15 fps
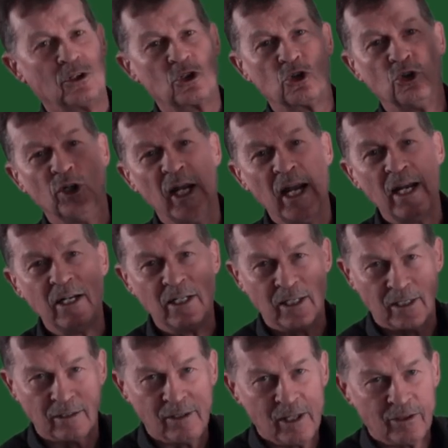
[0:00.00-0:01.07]

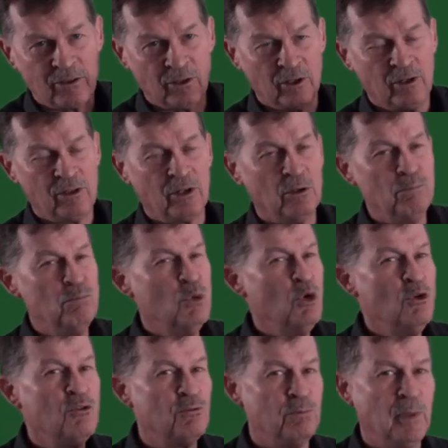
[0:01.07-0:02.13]
creating their
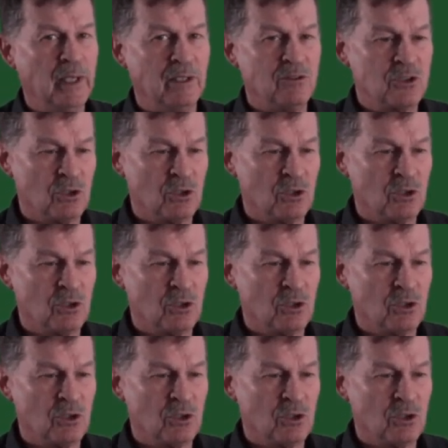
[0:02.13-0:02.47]
movement.